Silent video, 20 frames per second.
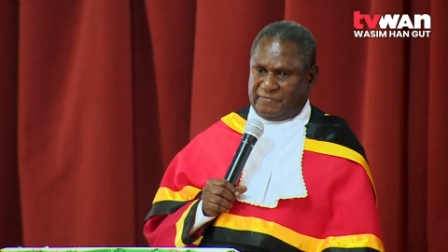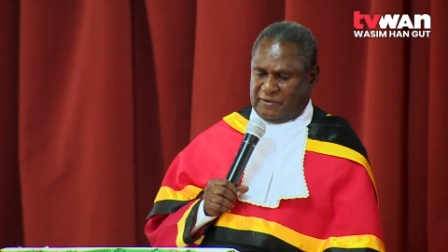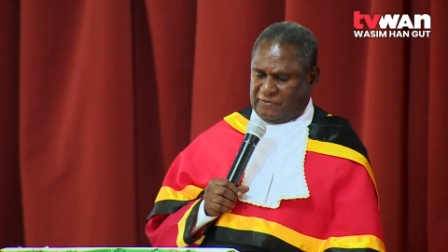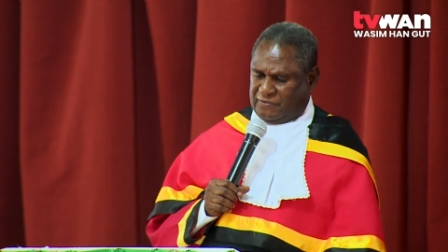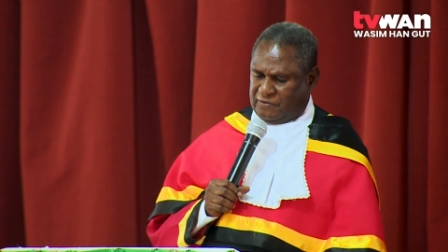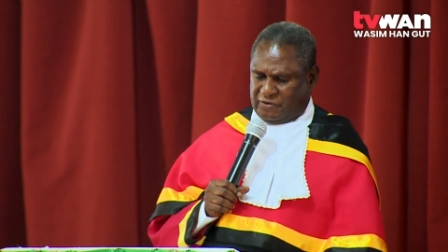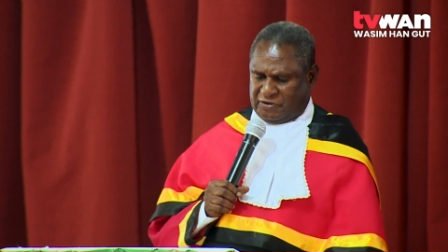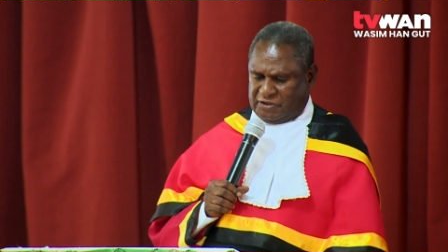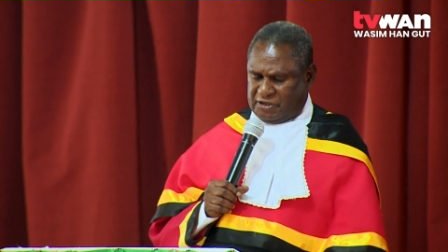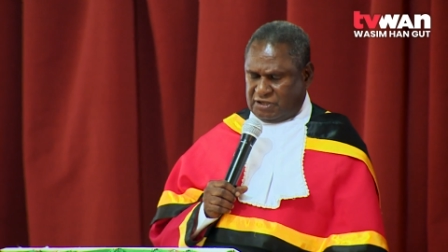
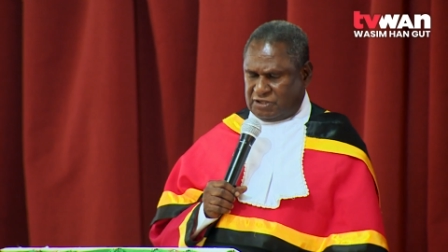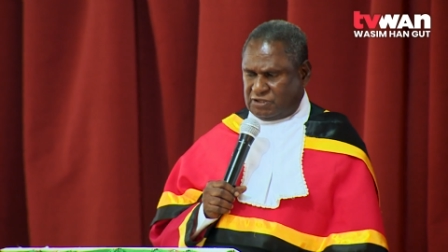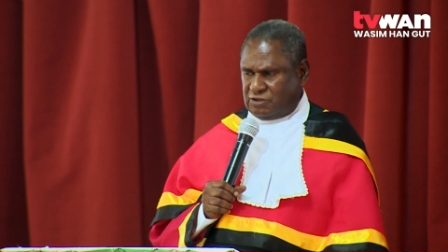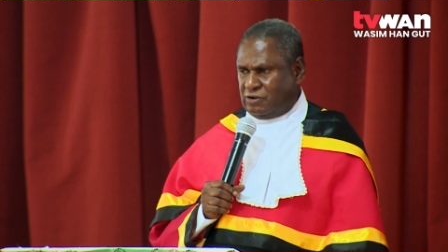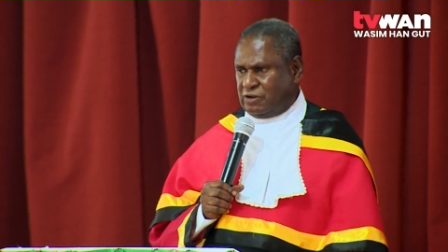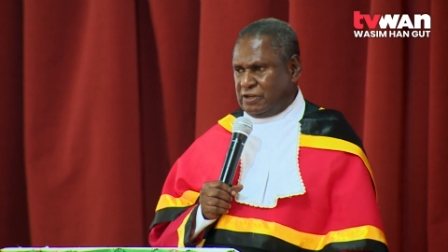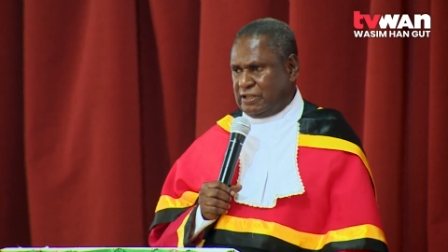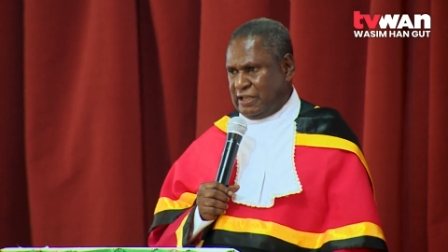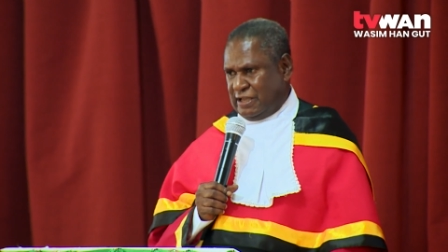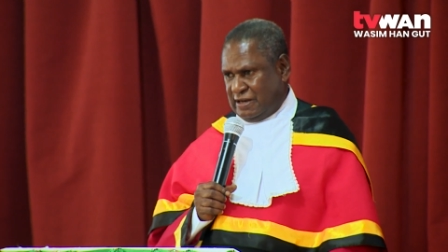4 years
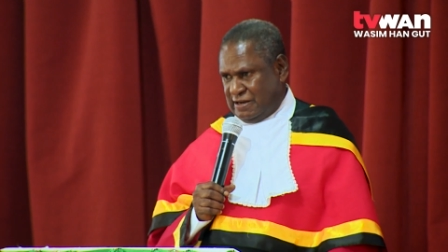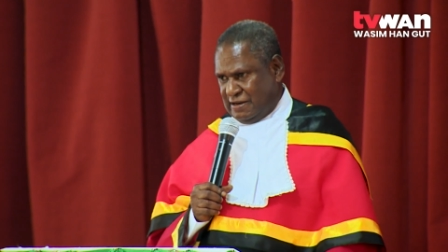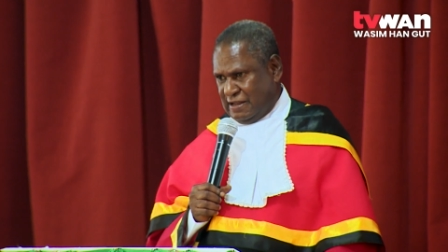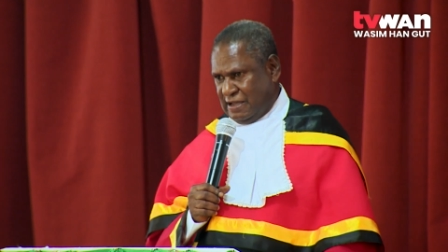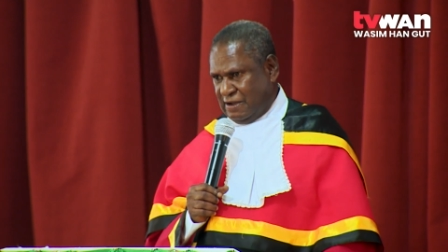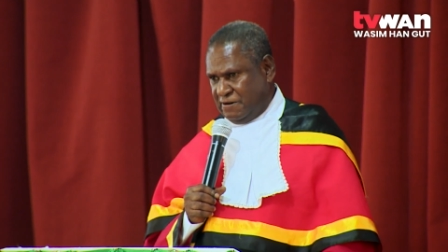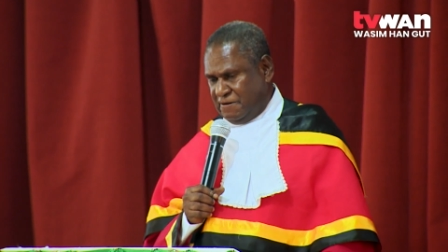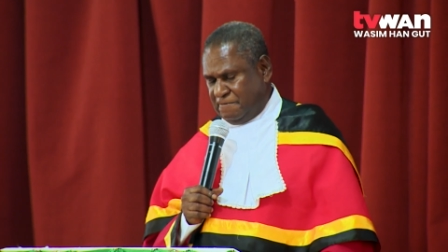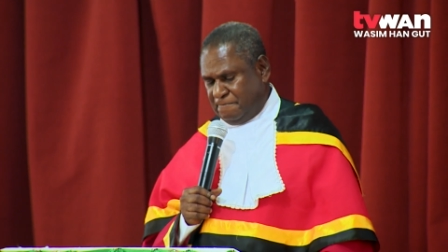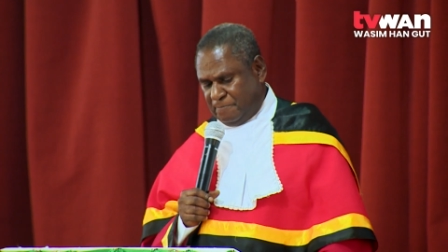old and
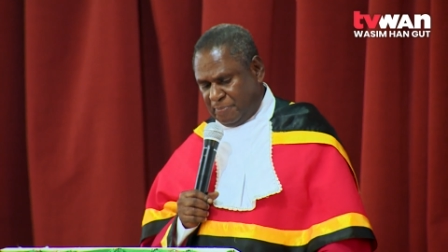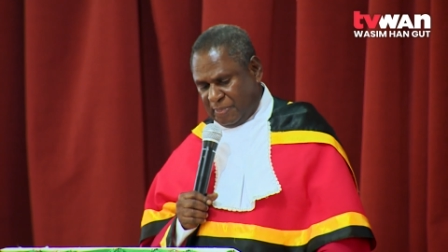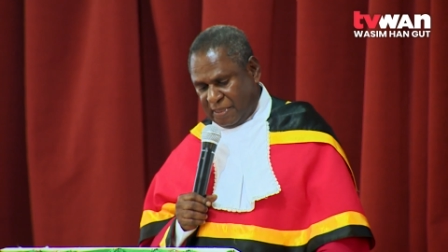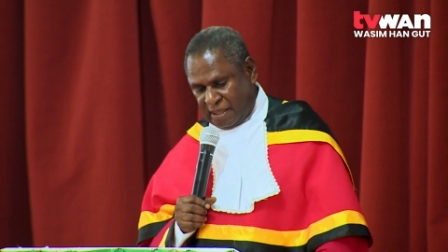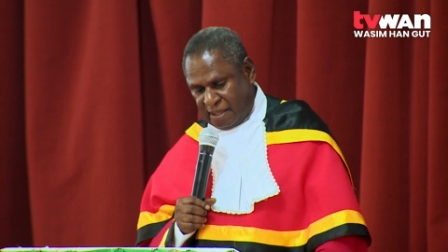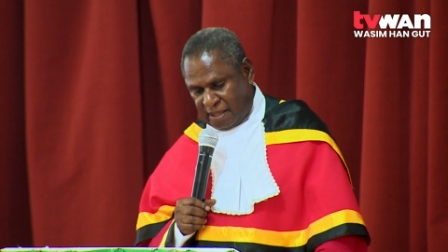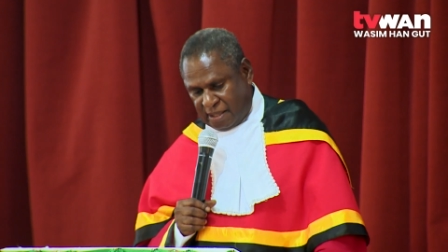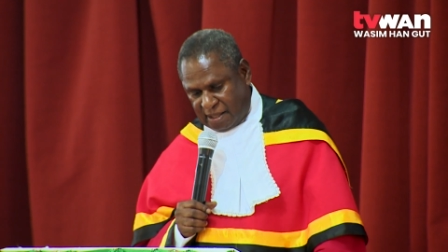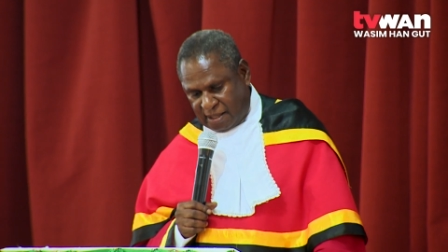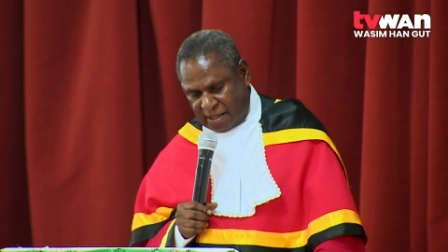down.
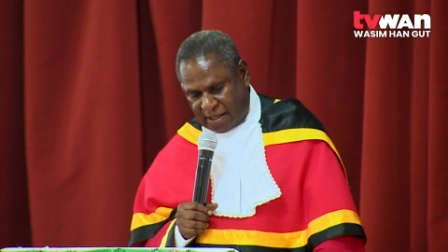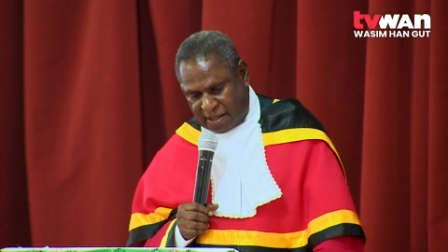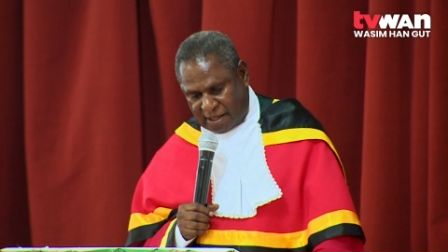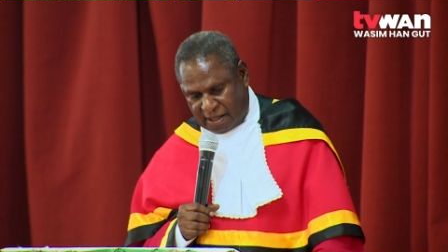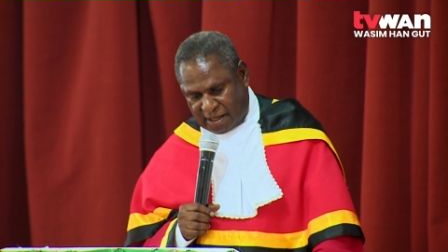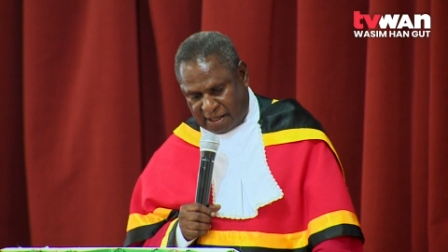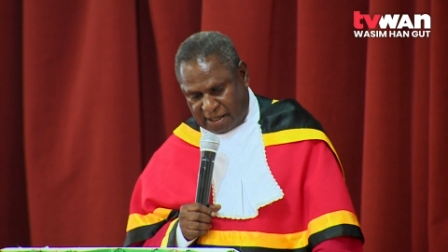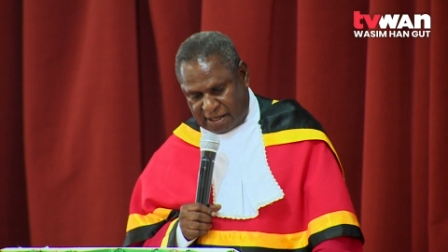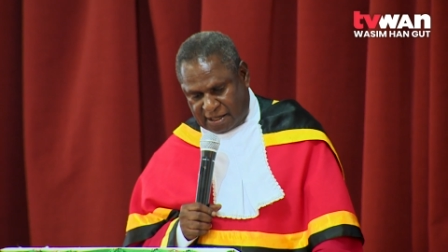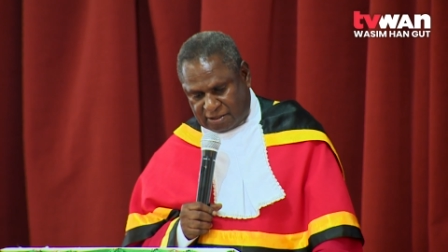
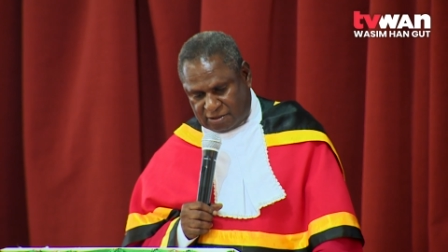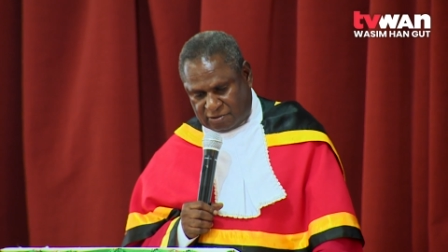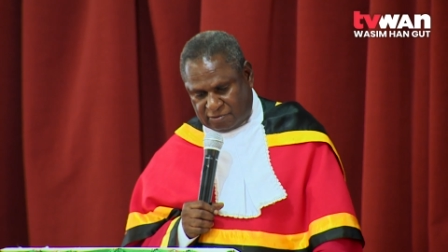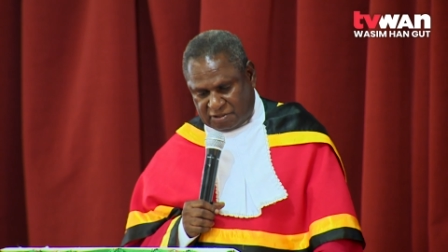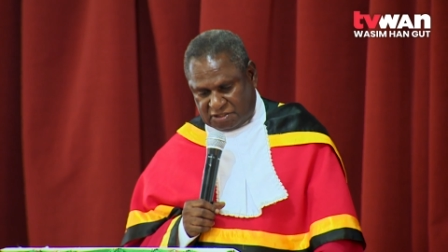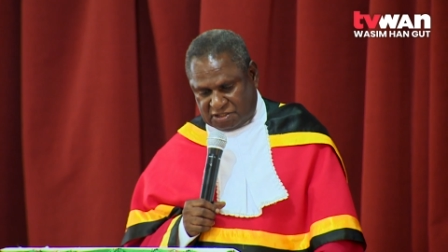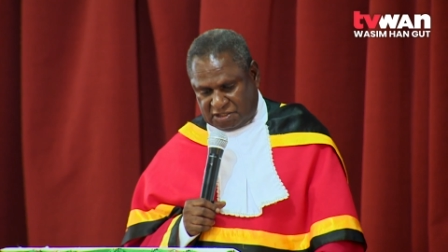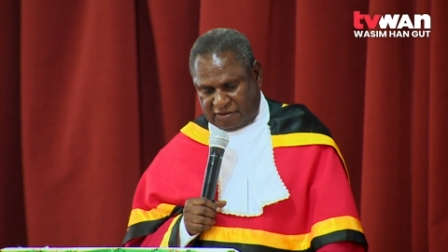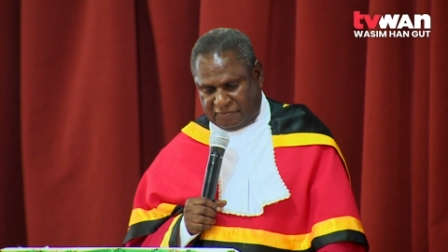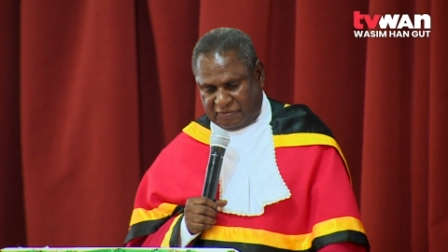To
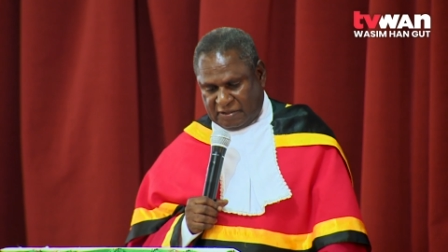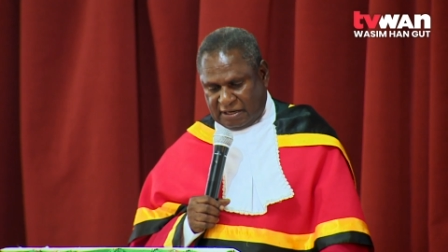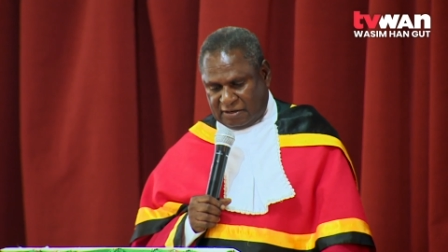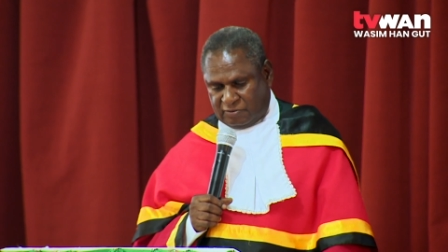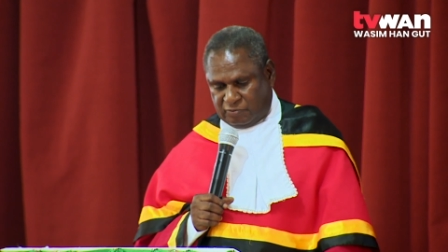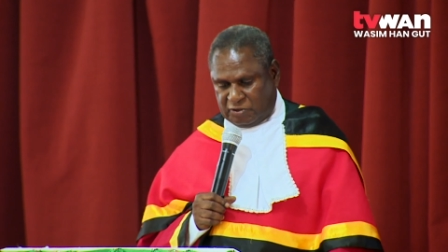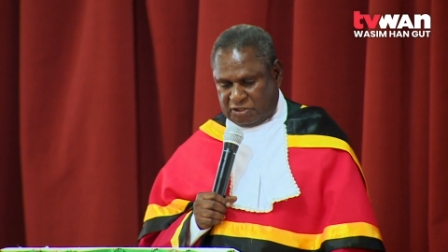achieve that,